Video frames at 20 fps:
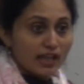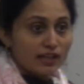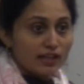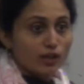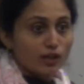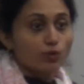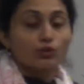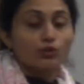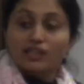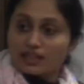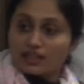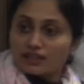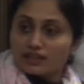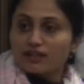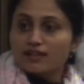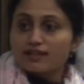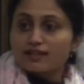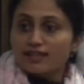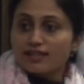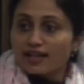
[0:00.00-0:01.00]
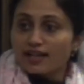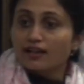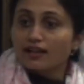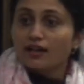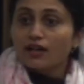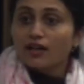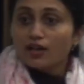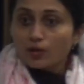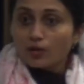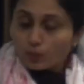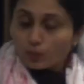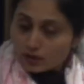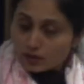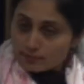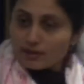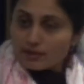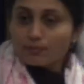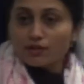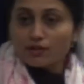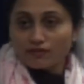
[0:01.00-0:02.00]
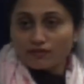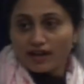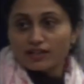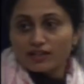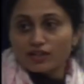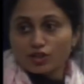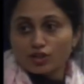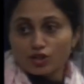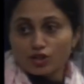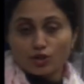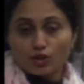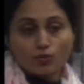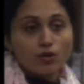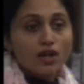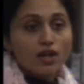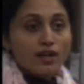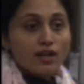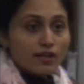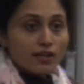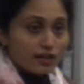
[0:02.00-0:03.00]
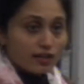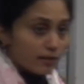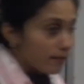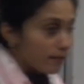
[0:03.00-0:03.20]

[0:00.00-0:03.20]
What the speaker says: the data is like will be provided to you. Remember